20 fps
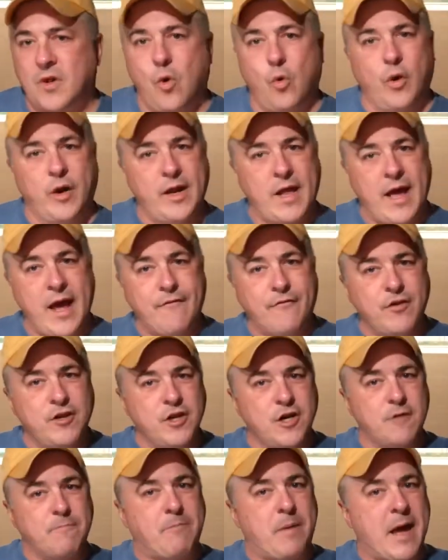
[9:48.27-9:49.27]
Whatever
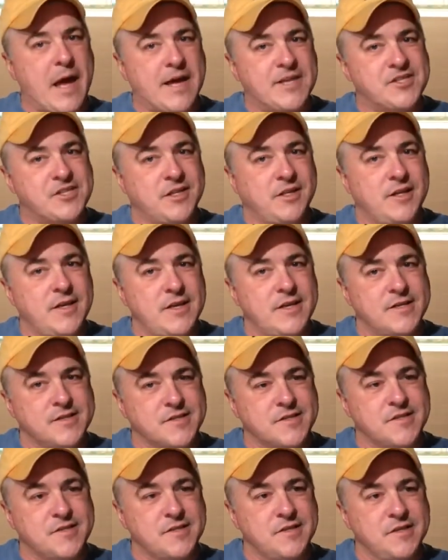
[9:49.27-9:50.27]
your passion
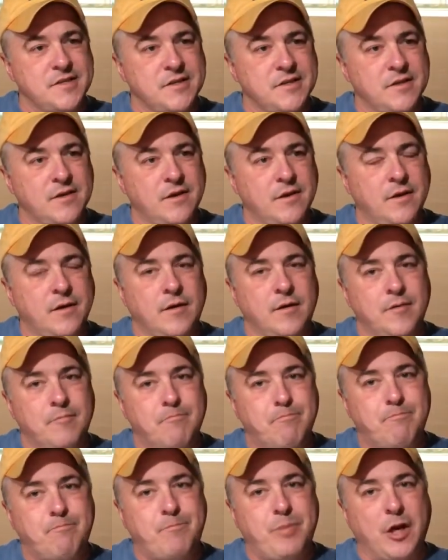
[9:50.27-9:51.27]
is,
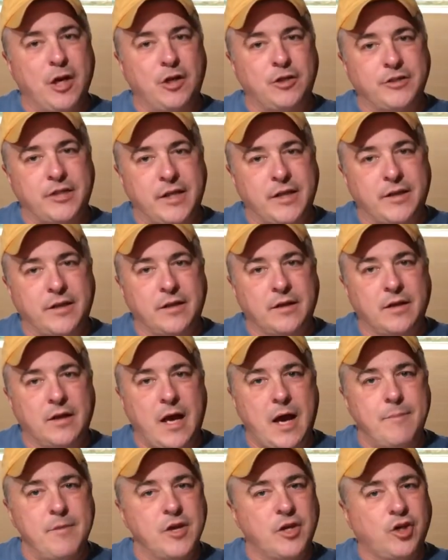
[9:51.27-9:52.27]
build it.
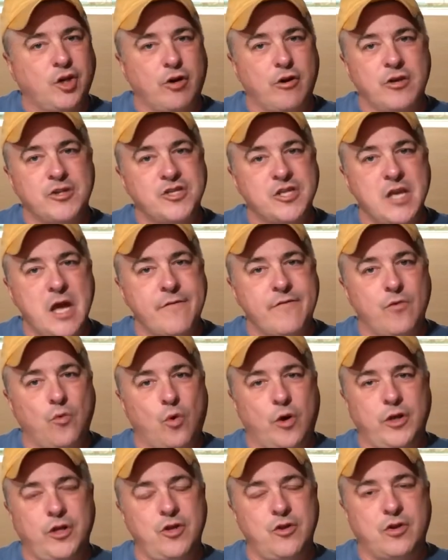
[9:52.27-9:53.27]
I'm encouraging every
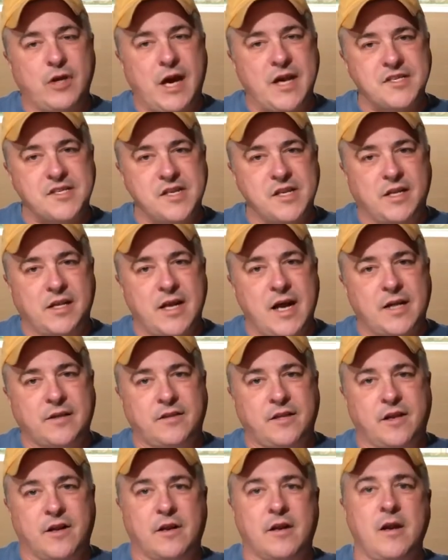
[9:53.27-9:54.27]
one of you guys to get
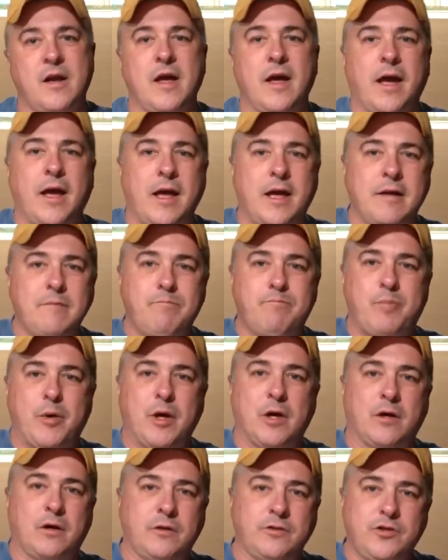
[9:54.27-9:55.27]
out there and
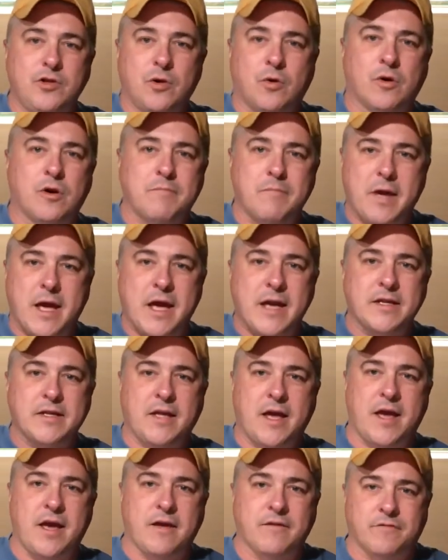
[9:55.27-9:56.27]
build your man
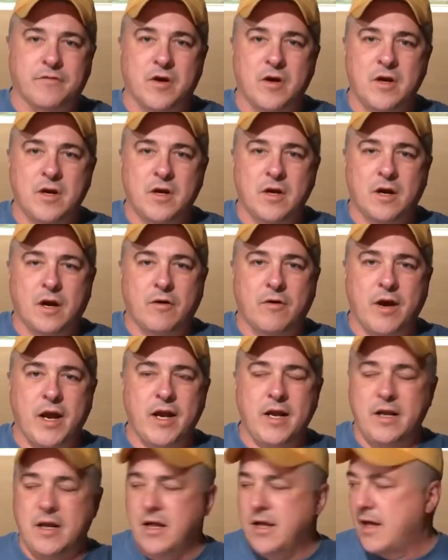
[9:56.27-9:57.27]
cave, all
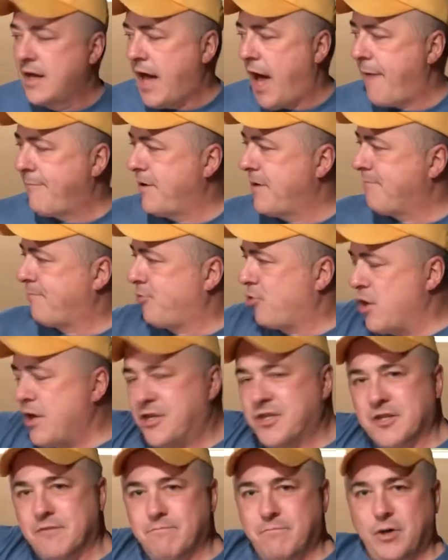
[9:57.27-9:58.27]
right? I've been
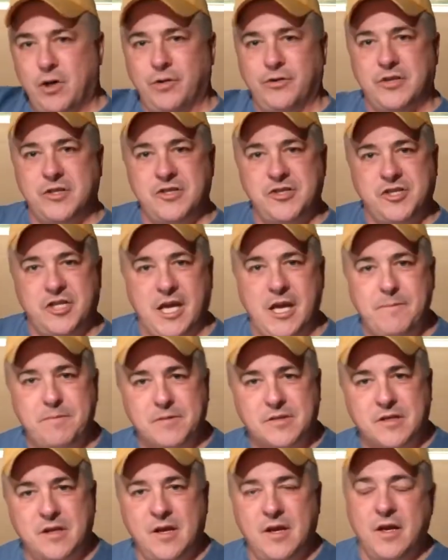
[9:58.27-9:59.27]
preaching building
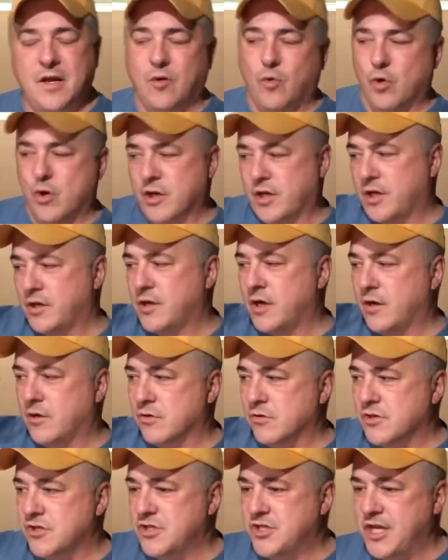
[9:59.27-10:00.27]
Jeeps, working on
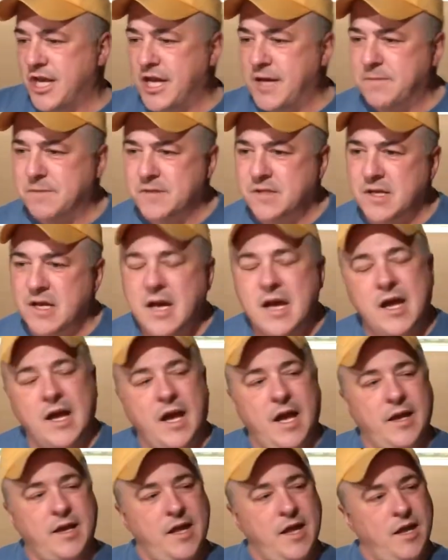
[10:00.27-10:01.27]
those Jeeps,
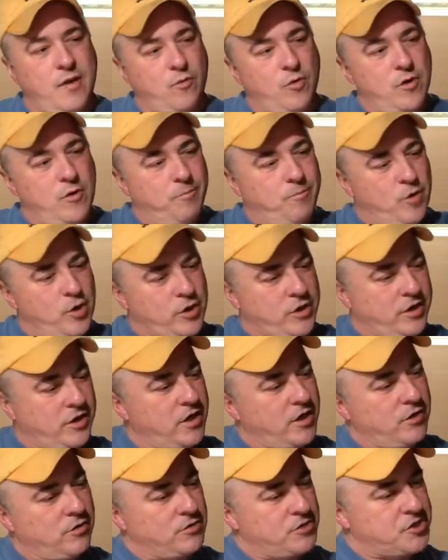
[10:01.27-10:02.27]
And then we're working
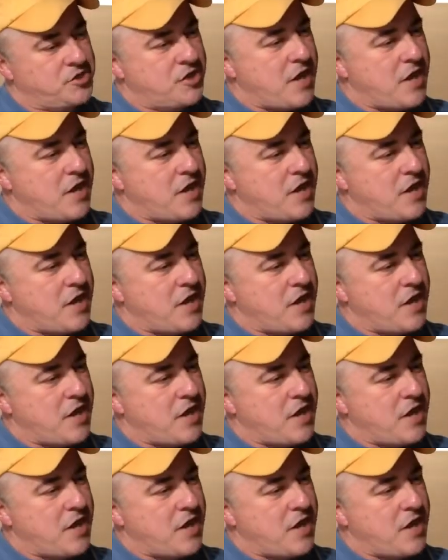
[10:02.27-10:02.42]
on those